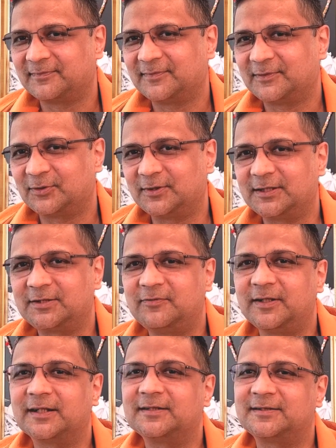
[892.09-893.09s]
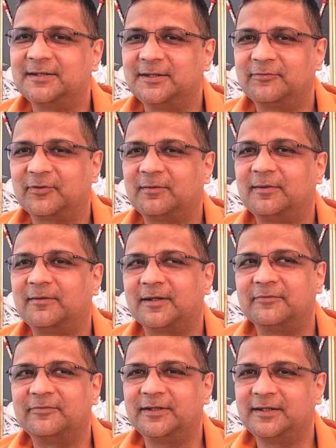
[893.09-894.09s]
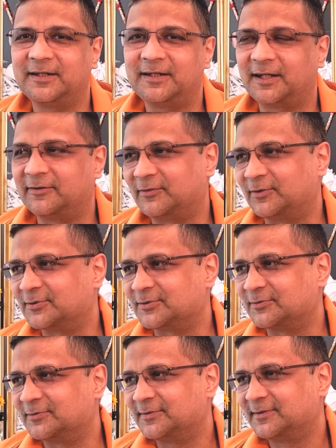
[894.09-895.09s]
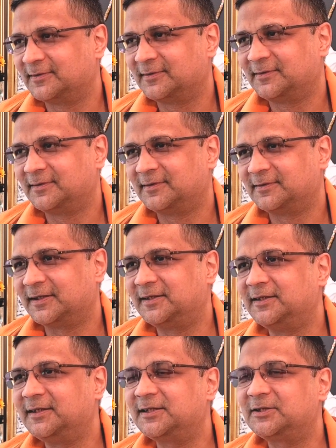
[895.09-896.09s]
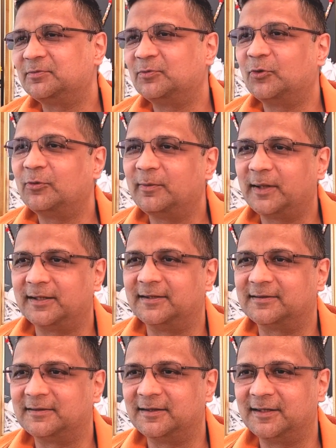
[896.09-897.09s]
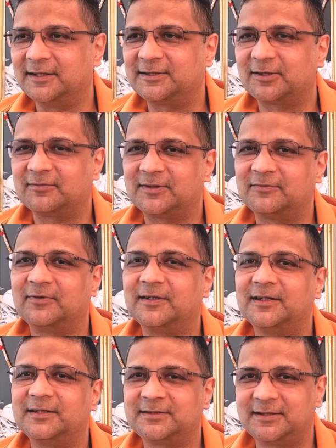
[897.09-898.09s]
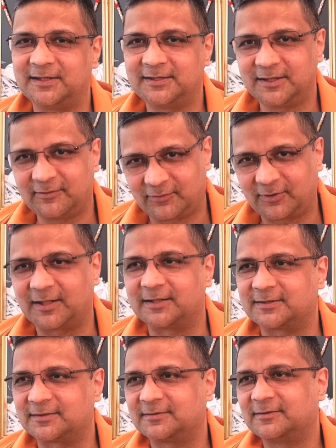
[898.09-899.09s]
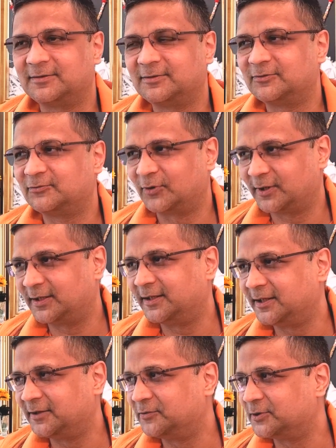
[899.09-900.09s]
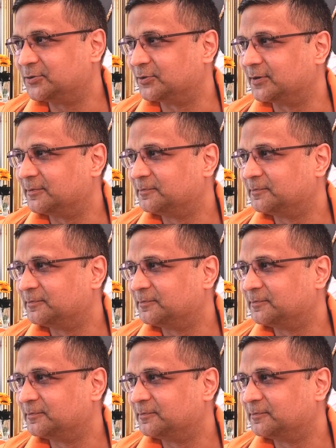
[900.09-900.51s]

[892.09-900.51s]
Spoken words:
So this we can see from our everyday life also. that each moment the nature of the world is changing for us, for an individual.